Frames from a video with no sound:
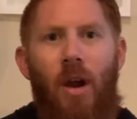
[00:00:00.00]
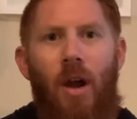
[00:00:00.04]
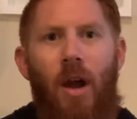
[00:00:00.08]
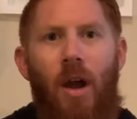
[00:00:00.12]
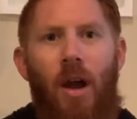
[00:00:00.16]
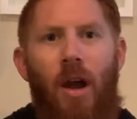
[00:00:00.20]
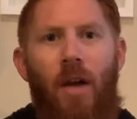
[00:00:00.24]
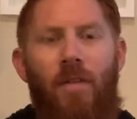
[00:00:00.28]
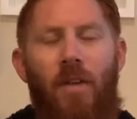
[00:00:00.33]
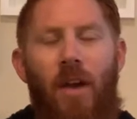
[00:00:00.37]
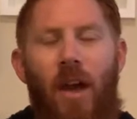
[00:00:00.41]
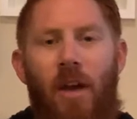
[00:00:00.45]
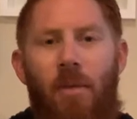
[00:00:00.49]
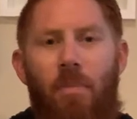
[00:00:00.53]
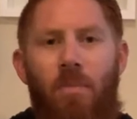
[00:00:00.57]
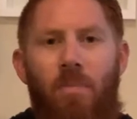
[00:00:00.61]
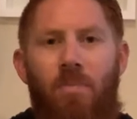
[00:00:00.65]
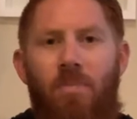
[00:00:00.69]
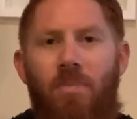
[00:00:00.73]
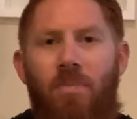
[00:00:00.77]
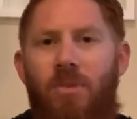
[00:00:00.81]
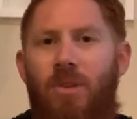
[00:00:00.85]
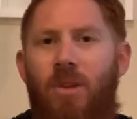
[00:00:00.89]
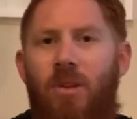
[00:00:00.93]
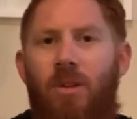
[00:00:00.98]
I've had
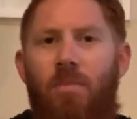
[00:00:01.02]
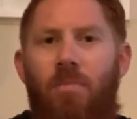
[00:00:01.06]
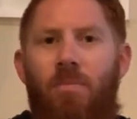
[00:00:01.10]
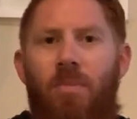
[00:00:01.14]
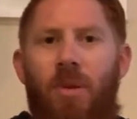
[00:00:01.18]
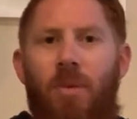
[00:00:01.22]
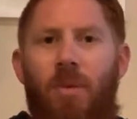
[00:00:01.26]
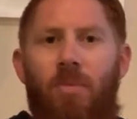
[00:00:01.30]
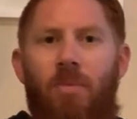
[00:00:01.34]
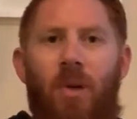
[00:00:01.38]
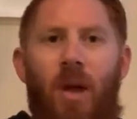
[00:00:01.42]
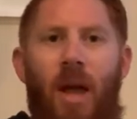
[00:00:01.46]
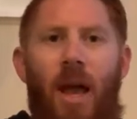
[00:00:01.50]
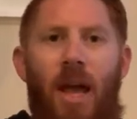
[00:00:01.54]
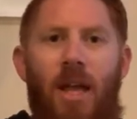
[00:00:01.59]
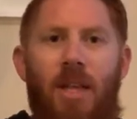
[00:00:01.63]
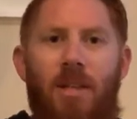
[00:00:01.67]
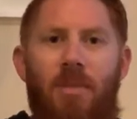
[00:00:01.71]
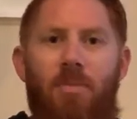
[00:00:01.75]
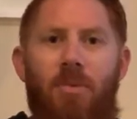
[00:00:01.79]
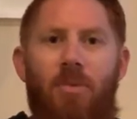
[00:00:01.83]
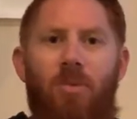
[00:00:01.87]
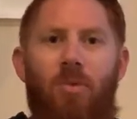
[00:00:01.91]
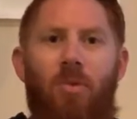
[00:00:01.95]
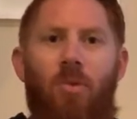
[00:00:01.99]
certain people ask
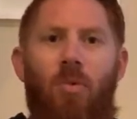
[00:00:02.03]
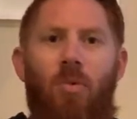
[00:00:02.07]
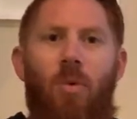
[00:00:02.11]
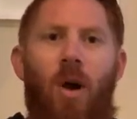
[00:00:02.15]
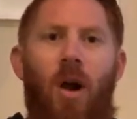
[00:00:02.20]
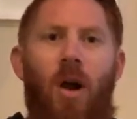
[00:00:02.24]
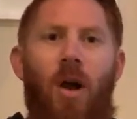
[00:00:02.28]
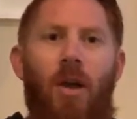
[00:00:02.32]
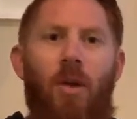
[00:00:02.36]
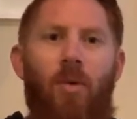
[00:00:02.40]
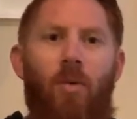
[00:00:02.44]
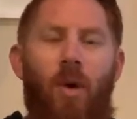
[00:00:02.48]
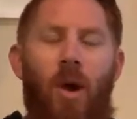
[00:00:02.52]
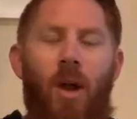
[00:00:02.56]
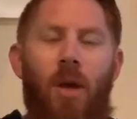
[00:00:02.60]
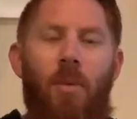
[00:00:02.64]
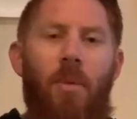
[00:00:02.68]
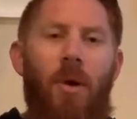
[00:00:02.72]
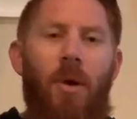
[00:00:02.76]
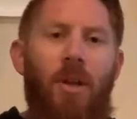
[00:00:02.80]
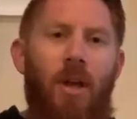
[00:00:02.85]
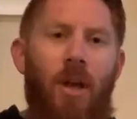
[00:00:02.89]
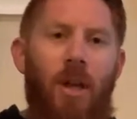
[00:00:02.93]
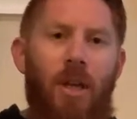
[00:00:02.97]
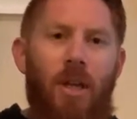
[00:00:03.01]
me, well, why why am
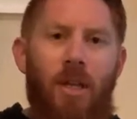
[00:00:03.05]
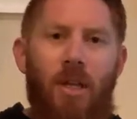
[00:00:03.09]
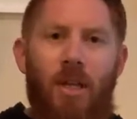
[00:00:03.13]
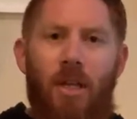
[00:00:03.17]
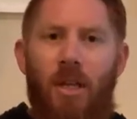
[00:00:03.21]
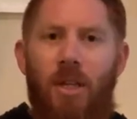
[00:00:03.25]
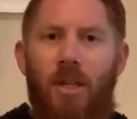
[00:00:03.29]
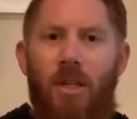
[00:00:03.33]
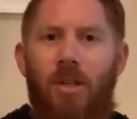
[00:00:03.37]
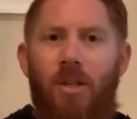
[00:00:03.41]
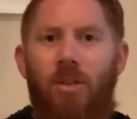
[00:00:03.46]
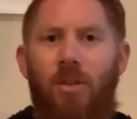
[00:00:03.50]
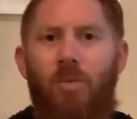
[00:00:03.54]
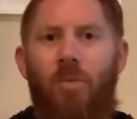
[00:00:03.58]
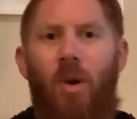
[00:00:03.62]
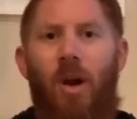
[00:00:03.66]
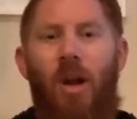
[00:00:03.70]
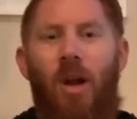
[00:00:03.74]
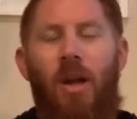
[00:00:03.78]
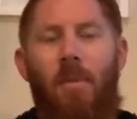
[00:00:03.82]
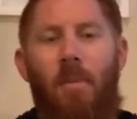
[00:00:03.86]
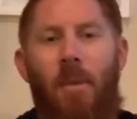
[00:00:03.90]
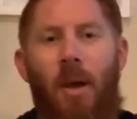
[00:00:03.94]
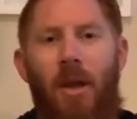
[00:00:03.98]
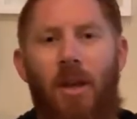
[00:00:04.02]
I not getting healed? Why
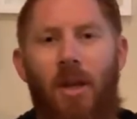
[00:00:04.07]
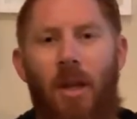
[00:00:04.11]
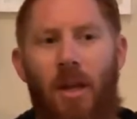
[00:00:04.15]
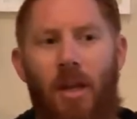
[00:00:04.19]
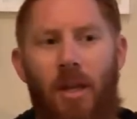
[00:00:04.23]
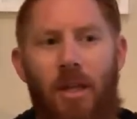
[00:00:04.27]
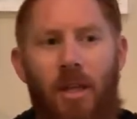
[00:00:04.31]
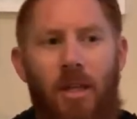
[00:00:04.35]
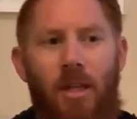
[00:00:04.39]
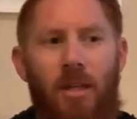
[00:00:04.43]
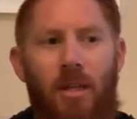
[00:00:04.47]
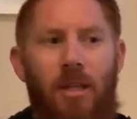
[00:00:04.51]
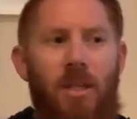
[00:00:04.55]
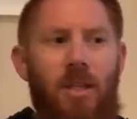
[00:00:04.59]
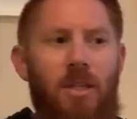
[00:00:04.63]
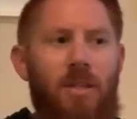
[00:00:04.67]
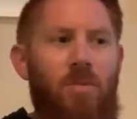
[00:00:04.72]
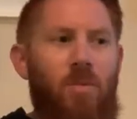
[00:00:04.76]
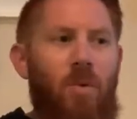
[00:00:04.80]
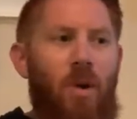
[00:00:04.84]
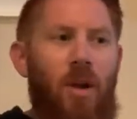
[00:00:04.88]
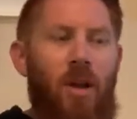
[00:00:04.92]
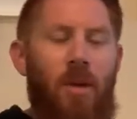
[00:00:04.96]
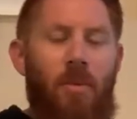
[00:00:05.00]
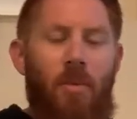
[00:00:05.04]
am I not getting this?
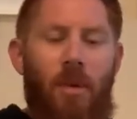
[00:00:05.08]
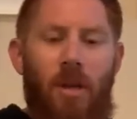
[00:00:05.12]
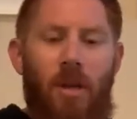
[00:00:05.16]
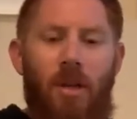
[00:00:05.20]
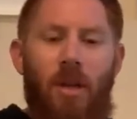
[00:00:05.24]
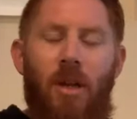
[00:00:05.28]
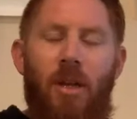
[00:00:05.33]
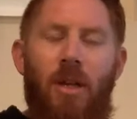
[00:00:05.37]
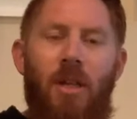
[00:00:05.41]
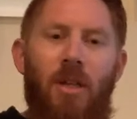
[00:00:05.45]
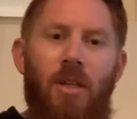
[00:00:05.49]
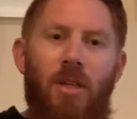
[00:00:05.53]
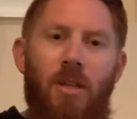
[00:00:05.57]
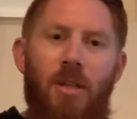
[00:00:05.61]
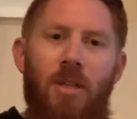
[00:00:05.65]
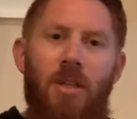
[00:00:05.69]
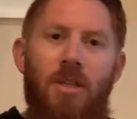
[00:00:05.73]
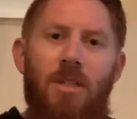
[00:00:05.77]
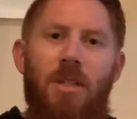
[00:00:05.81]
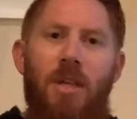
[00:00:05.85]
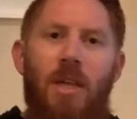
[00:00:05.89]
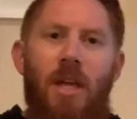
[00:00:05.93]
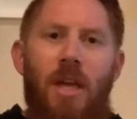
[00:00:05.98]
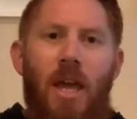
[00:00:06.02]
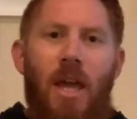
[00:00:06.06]
Why am I not getting
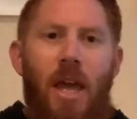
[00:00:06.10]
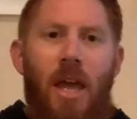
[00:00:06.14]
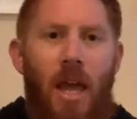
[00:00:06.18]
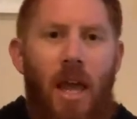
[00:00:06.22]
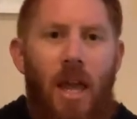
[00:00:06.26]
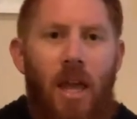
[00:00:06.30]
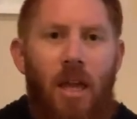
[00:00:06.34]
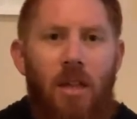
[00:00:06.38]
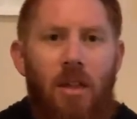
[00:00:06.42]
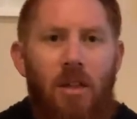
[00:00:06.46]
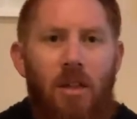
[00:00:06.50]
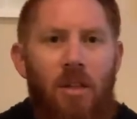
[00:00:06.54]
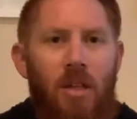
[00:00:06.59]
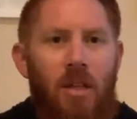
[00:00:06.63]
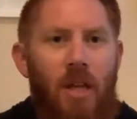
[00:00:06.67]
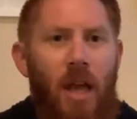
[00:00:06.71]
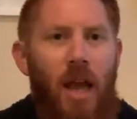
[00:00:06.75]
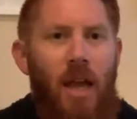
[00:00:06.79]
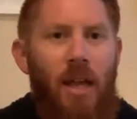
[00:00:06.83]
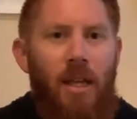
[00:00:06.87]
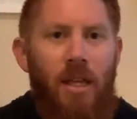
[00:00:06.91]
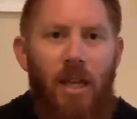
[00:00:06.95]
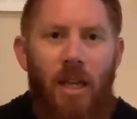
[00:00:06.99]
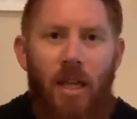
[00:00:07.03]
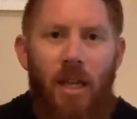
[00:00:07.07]
this? And look,
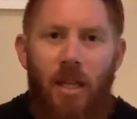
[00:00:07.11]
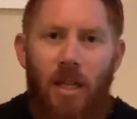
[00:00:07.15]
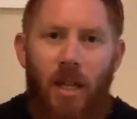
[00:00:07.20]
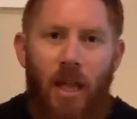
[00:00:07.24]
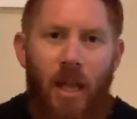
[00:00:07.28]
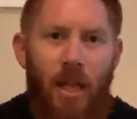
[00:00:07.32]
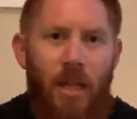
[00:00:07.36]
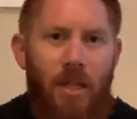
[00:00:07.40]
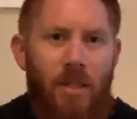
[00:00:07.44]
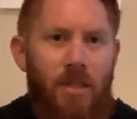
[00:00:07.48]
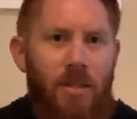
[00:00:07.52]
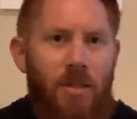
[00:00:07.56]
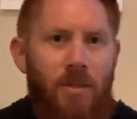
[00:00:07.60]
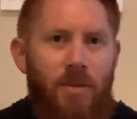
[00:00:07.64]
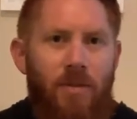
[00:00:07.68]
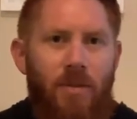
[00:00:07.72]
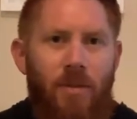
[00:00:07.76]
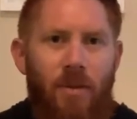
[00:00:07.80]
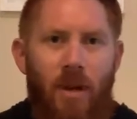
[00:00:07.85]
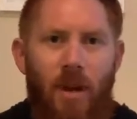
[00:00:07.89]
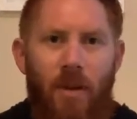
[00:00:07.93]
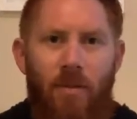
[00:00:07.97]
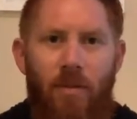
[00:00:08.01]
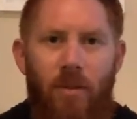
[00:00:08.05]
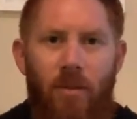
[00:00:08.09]
I can't answer
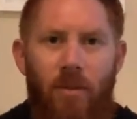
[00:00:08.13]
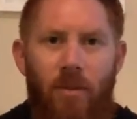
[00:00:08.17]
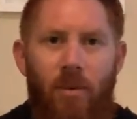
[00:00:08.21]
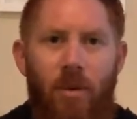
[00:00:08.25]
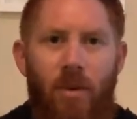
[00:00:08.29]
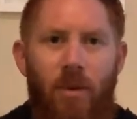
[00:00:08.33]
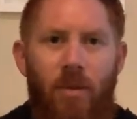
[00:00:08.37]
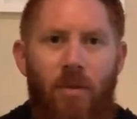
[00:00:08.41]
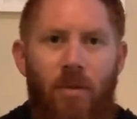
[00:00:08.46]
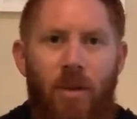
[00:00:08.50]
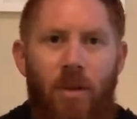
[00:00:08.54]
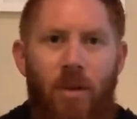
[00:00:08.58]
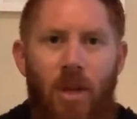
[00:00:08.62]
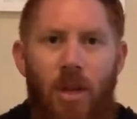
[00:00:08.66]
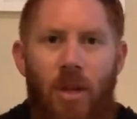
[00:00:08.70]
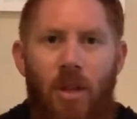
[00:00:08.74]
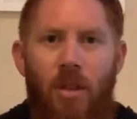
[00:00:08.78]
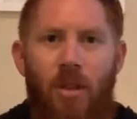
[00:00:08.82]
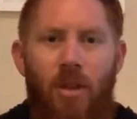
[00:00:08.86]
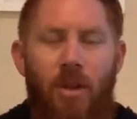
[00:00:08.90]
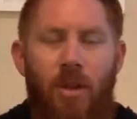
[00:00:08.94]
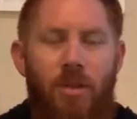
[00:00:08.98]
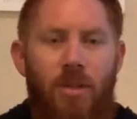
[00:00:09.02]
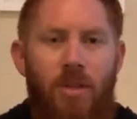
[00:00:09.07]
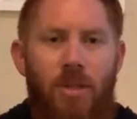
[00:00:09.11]
for every one of
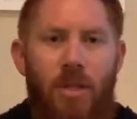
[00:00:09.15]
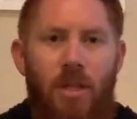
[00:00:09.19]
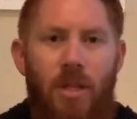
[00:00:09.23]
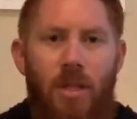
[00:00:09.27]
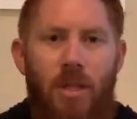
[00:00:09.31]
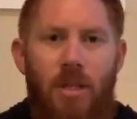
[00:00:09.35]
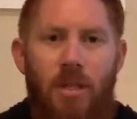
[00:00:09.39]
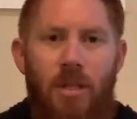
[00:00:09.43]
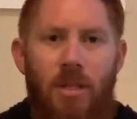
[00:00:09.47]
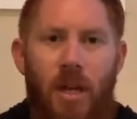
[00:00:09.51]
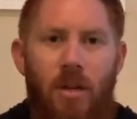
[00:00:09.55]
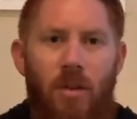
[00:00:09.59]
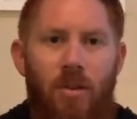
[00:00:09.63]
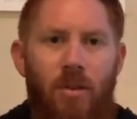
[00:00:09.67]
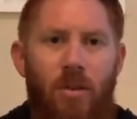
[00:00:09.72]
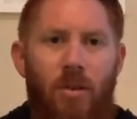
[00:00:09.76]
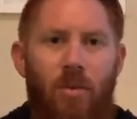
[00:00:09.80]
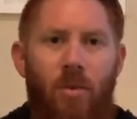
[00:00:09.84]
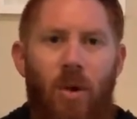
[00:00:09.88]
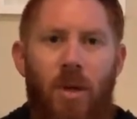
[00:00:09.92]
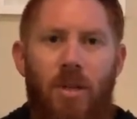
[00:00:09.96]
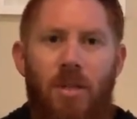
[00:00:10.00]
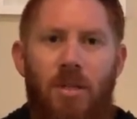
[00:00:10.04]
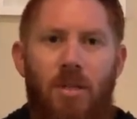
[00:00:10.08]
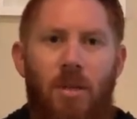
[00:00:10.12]
those things. I don't know
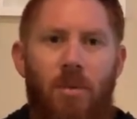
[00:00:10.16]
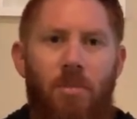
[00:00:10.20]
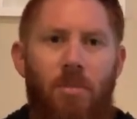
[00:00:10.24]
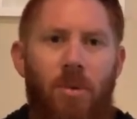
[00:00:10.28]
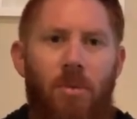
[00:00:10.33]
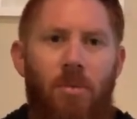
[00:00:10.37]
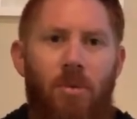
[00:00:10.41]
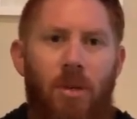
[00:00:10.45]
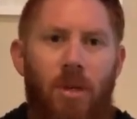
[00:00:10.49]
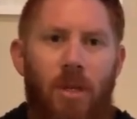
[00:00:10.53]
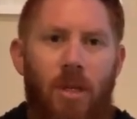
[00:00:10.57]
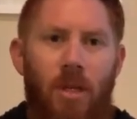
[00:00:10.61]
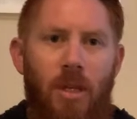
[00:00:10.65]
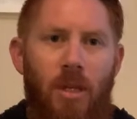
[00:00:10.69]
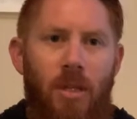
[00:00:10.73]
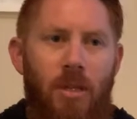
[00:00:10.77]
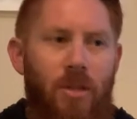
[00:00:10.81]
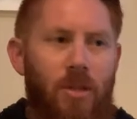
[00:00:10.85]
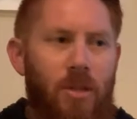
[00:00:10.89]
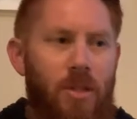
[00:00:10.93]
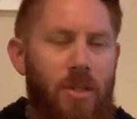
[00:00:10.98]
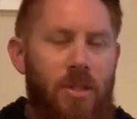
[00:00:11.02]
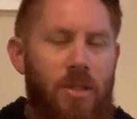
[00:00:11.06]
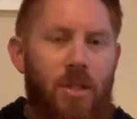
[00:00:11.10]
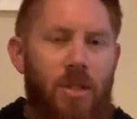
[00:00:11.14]
why some people get
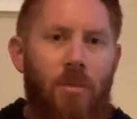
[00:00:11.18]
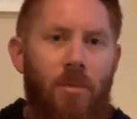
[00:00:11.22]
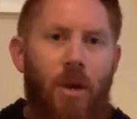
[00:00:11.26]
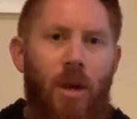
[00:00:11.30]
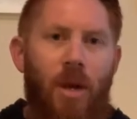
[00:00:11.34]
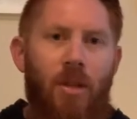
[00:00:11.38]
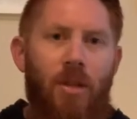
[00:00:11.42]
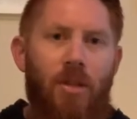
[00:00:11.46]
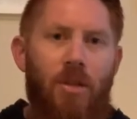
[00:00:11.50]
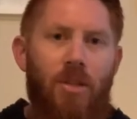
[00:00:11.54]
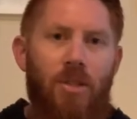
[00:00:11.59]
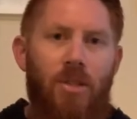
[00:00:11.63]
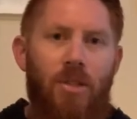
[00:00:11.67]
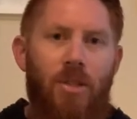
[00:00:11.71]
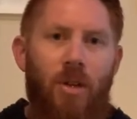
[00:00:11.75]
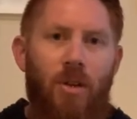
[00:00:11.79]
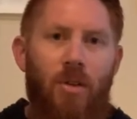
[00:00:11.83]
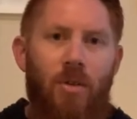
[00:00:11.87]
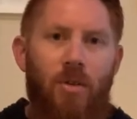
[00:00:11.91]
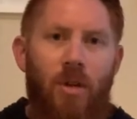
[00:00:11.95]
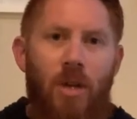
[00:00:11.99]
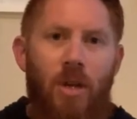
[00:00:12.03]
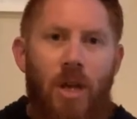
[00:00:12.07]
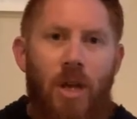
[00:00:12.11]
healed and some others don't.